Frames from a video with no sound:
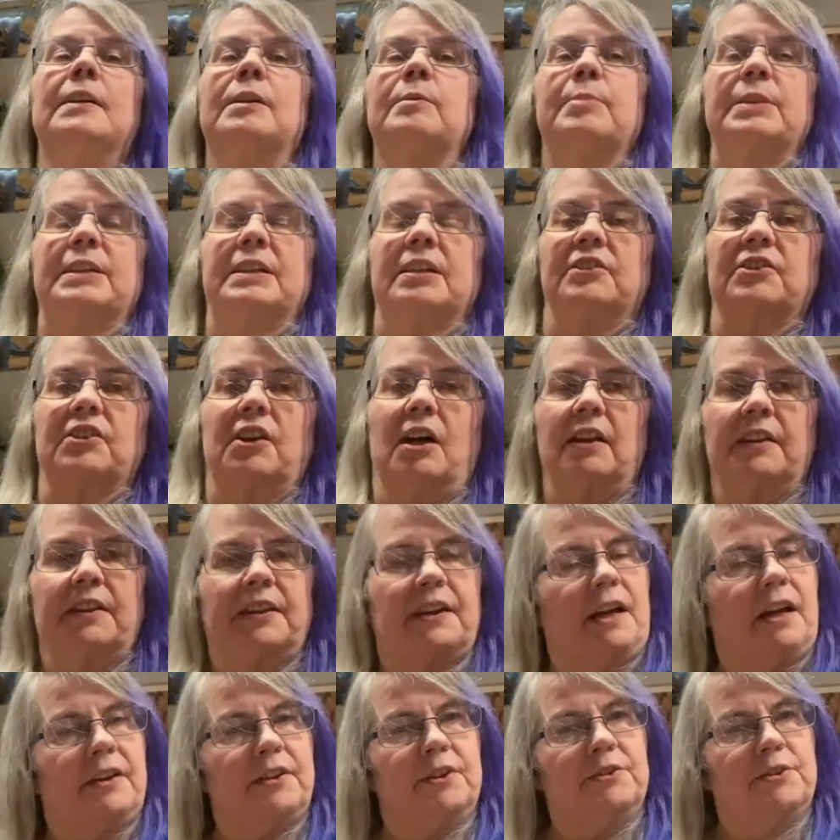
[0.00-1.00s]
because all
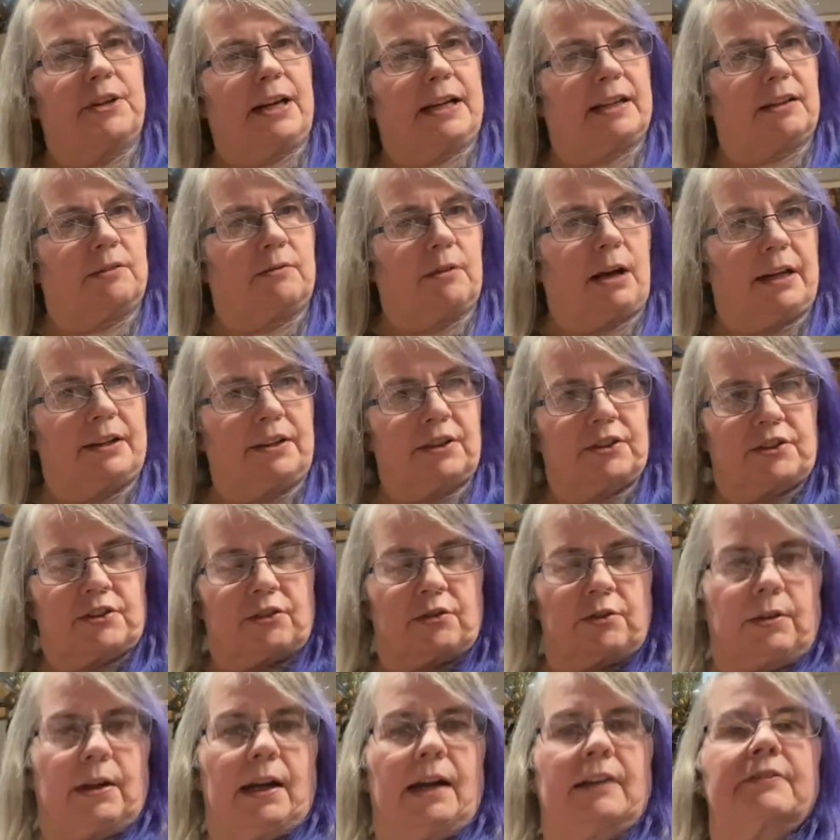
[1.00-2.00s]
the other dragon riders
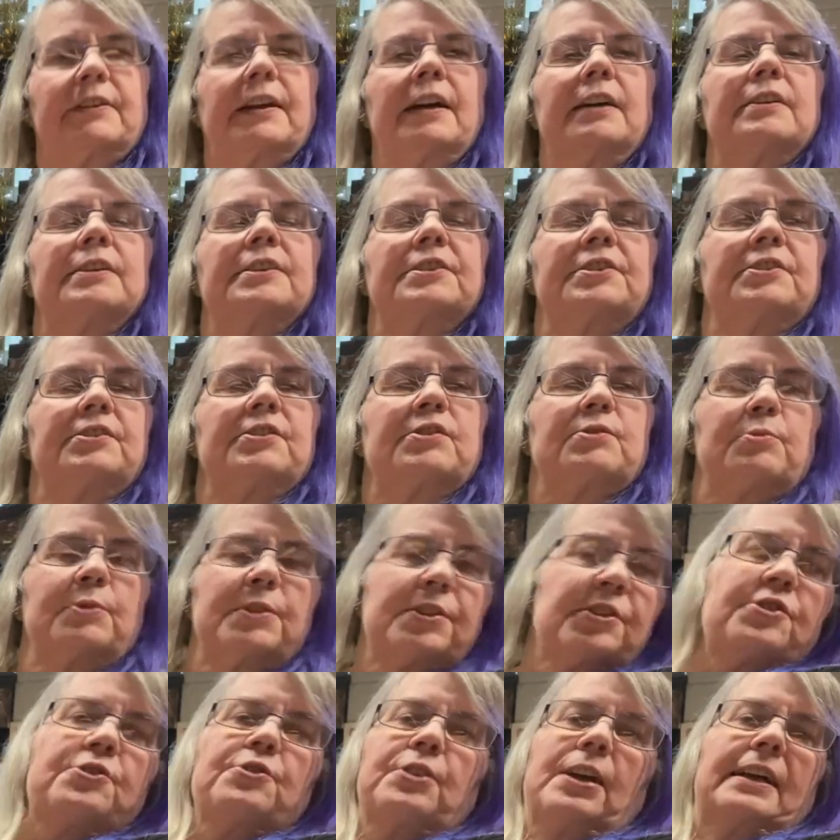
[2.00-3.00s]
who have characters
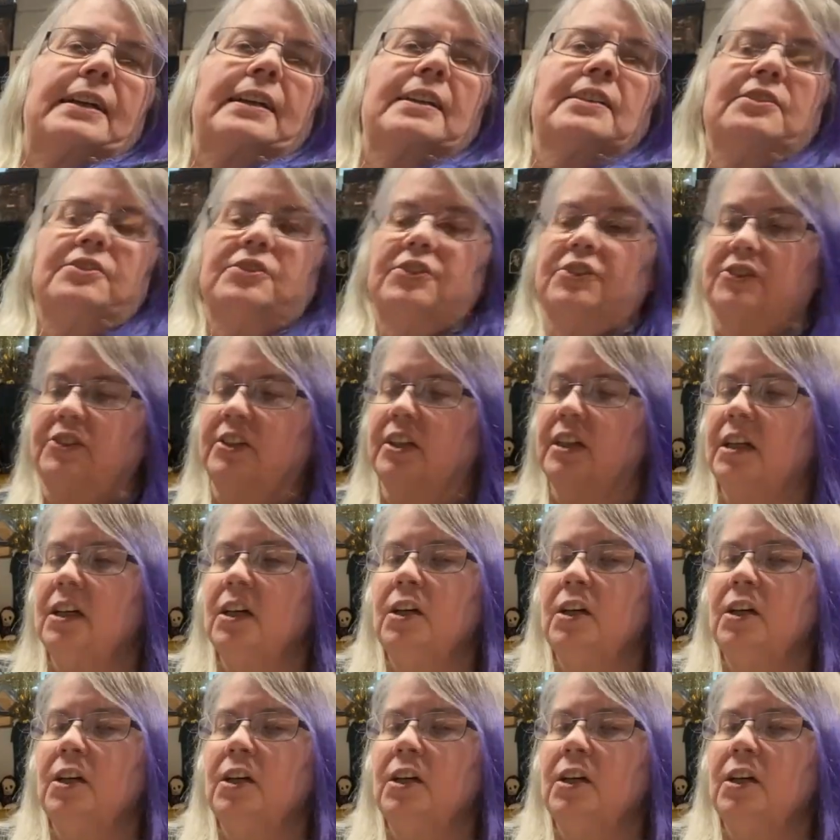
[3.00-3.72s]
with dragons,